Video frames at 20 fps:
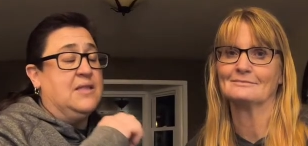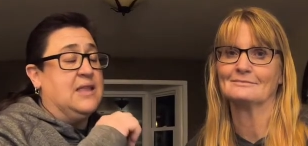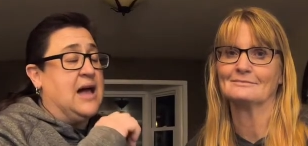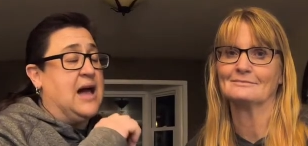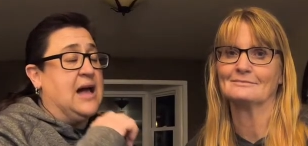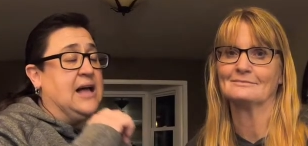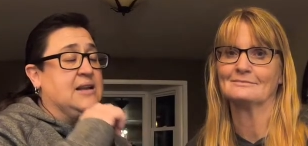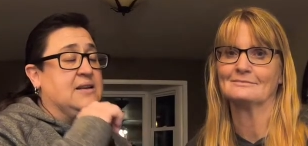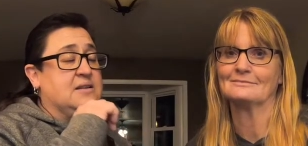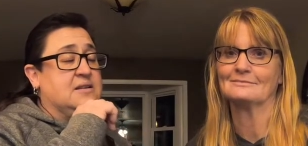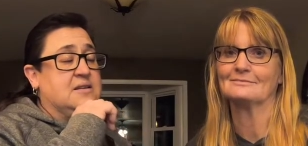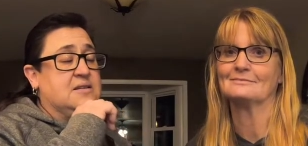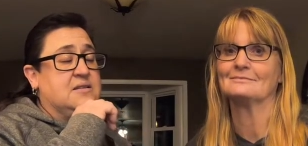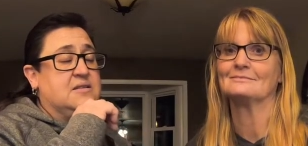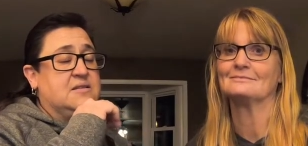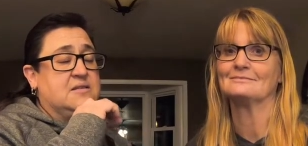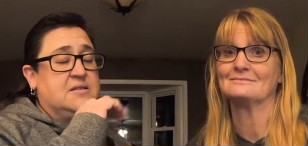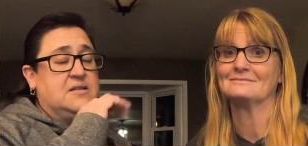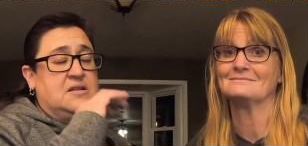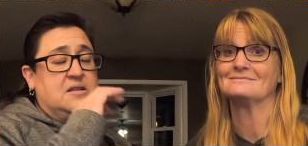Speaker 1: That
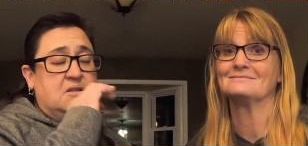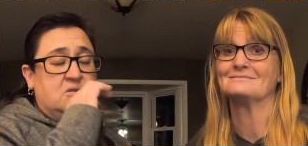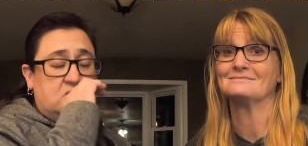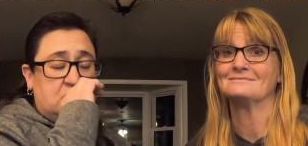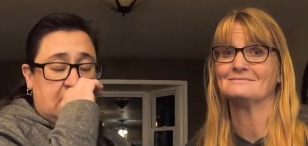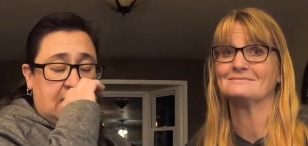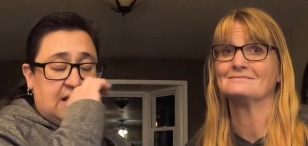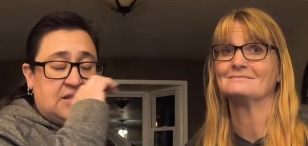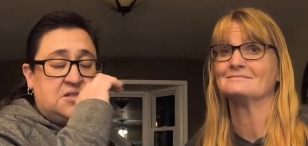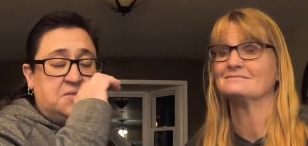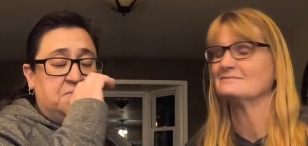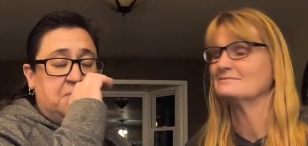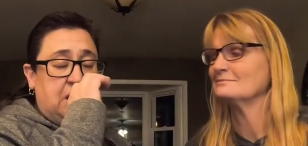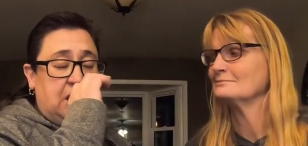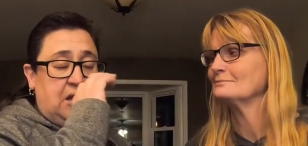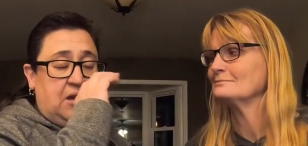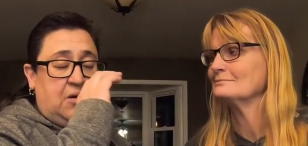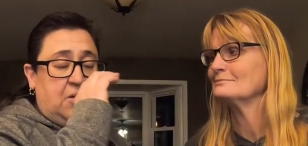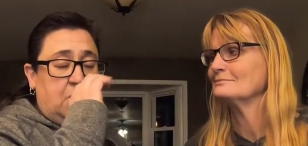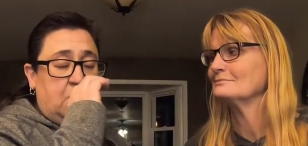drives
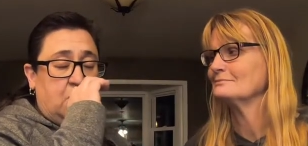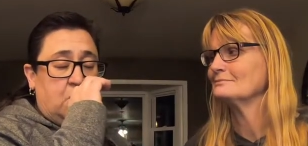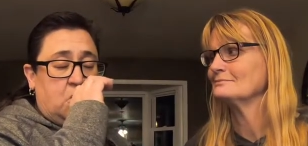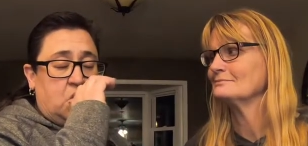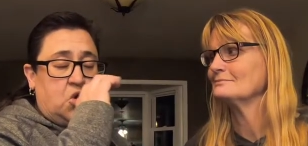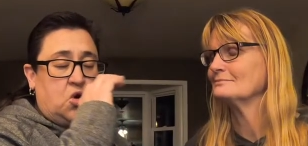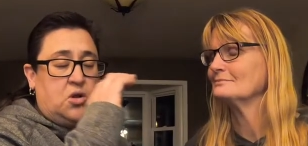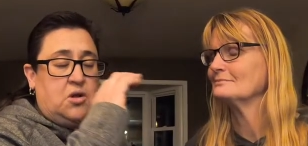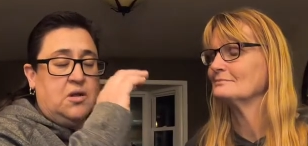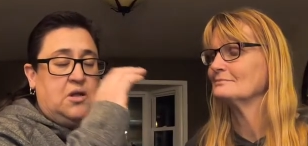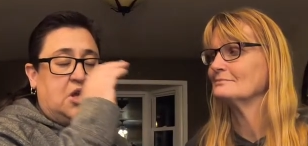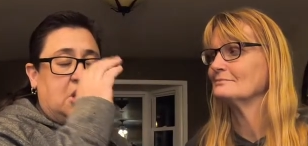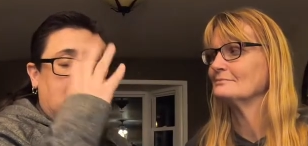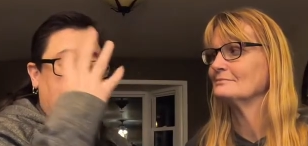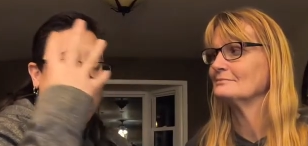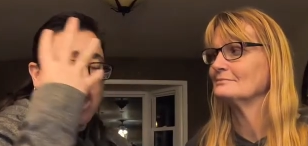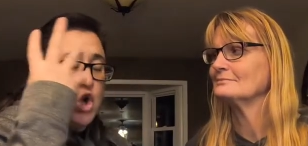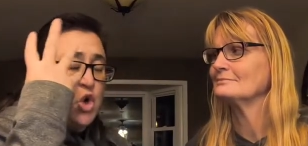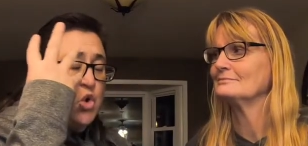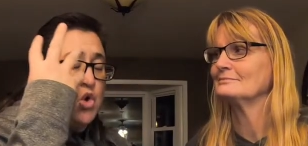me
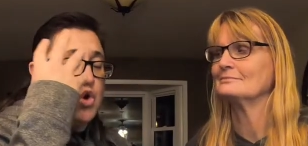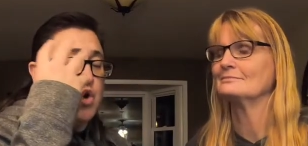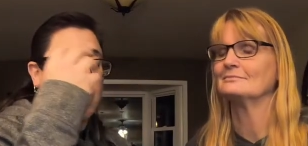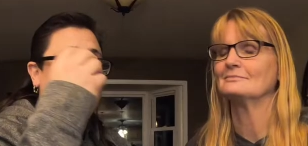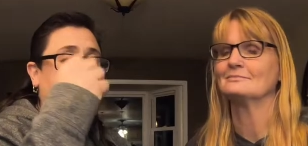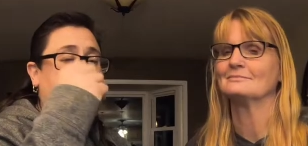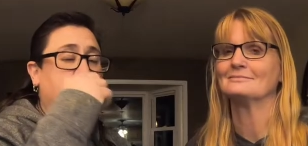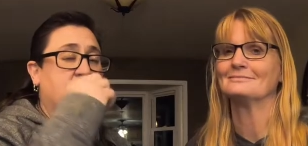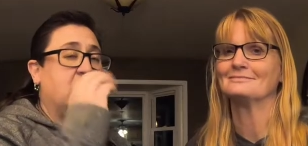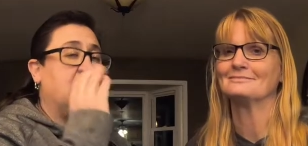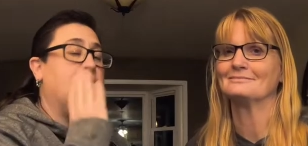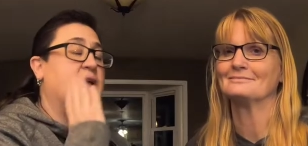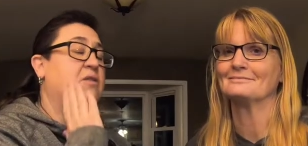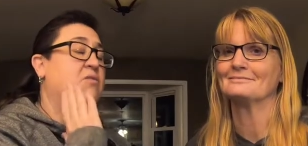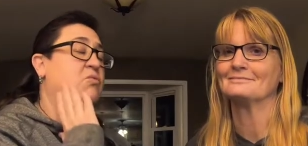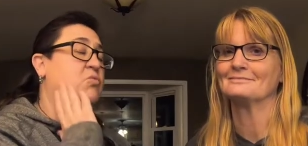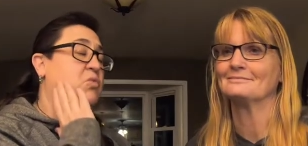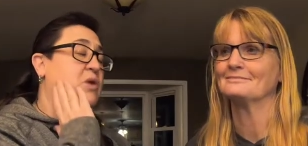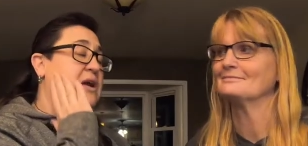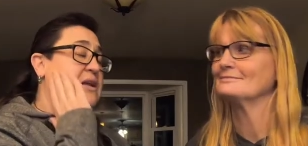cuckoo. It
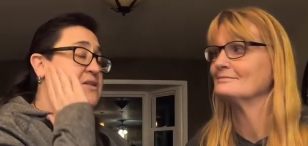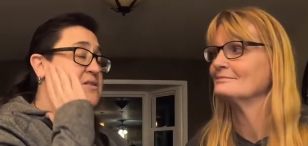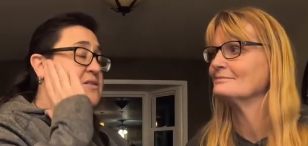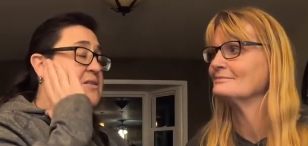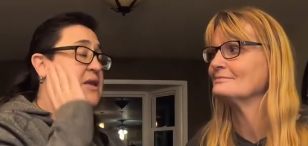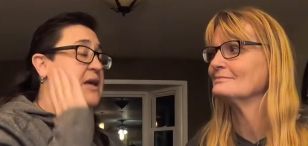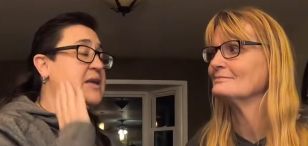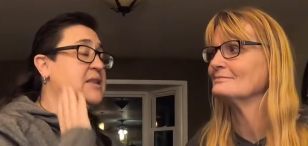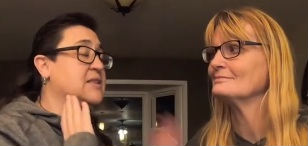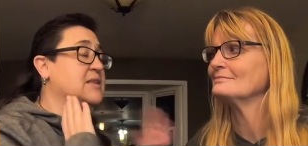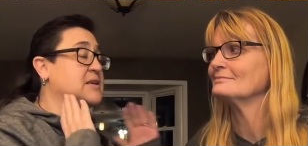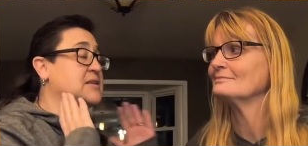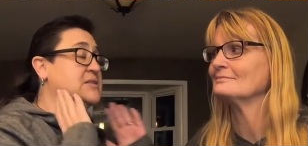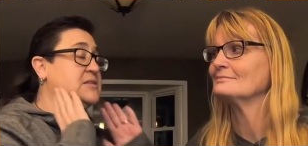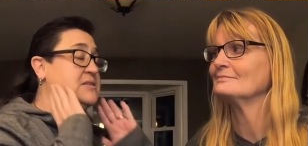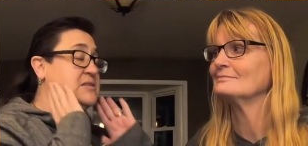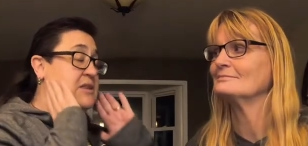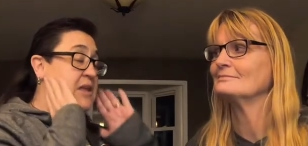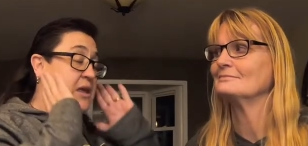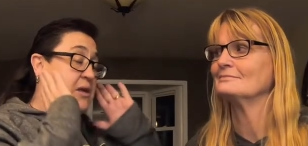it runs like the
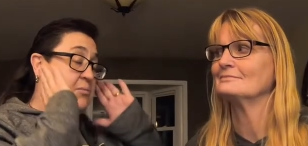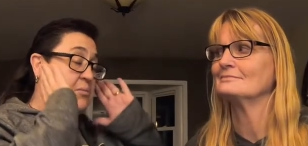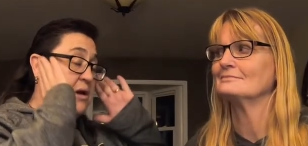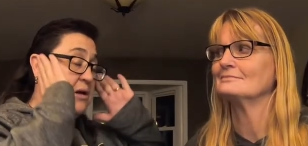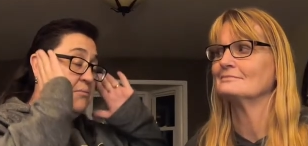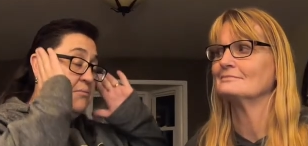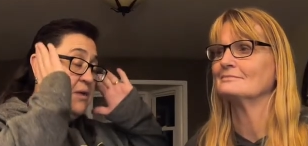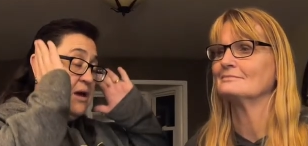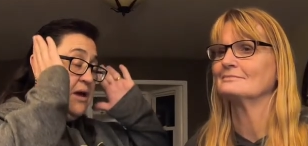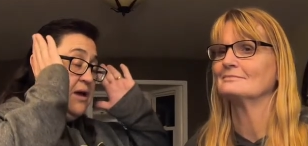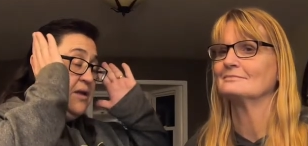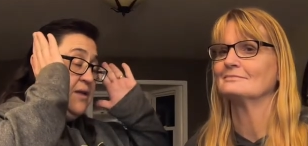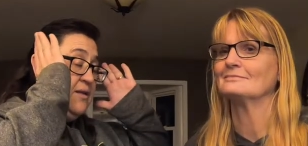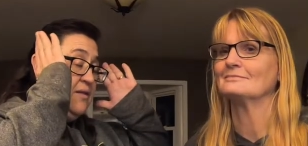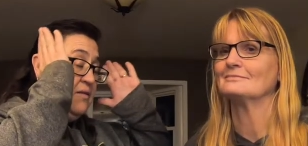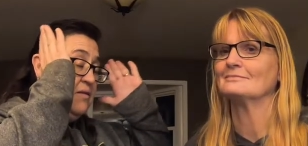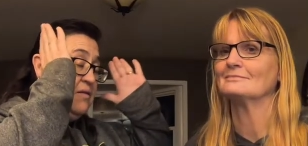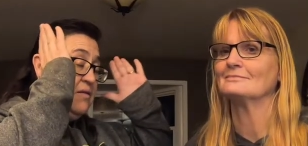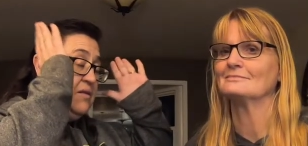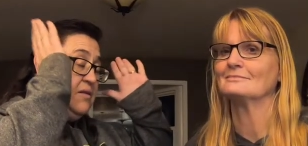steam up
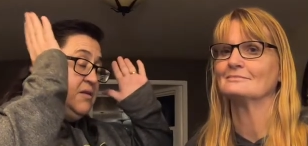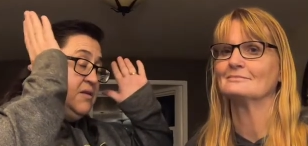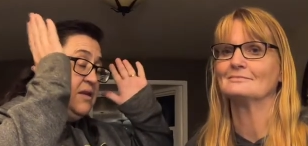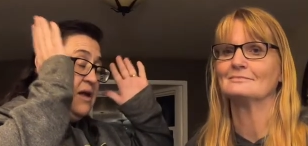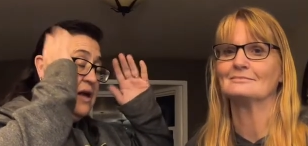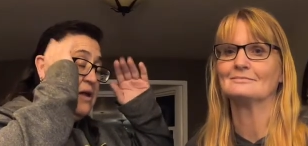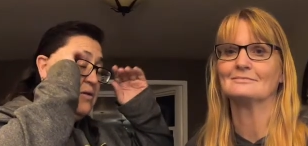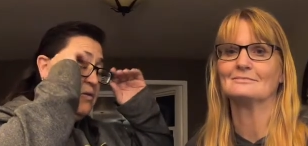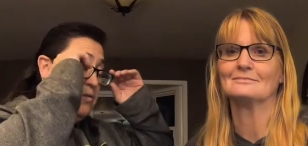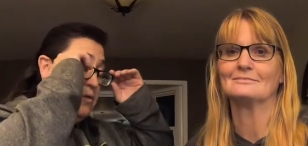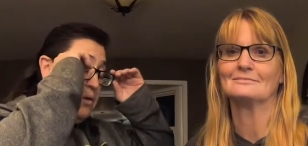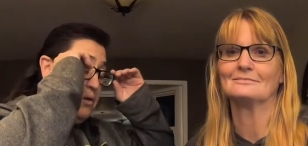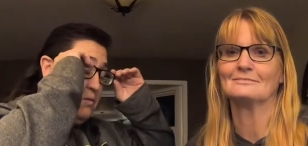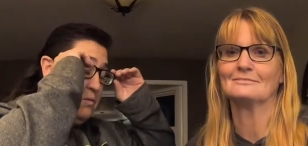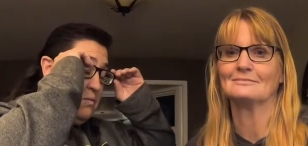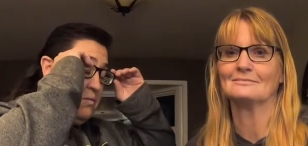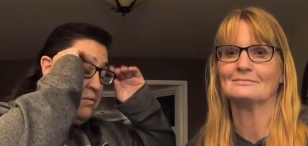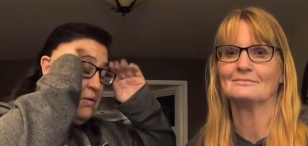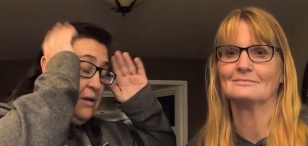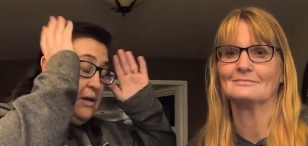my I don't
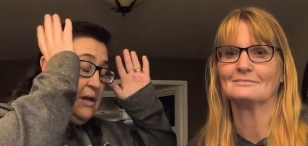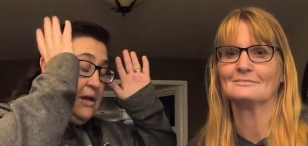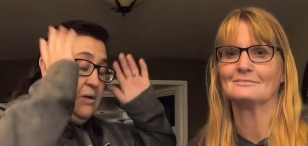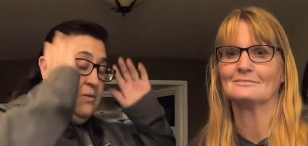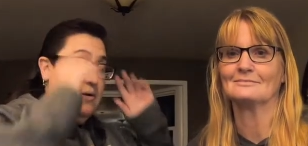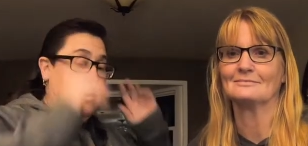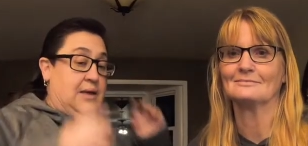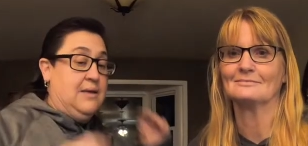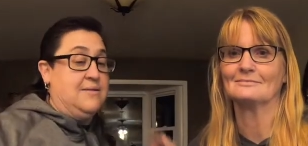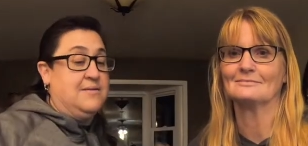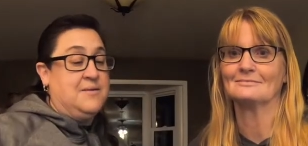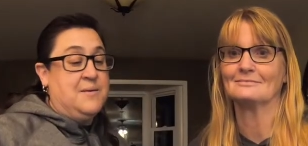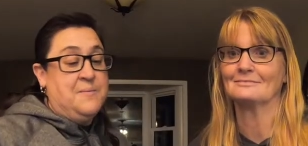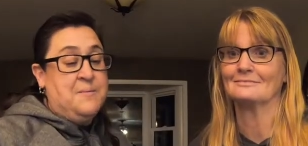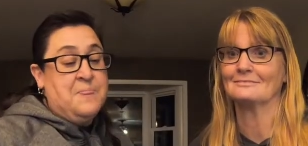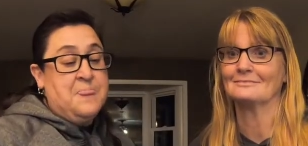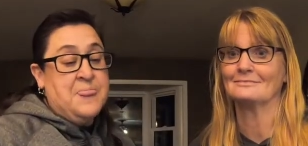know. Anyways,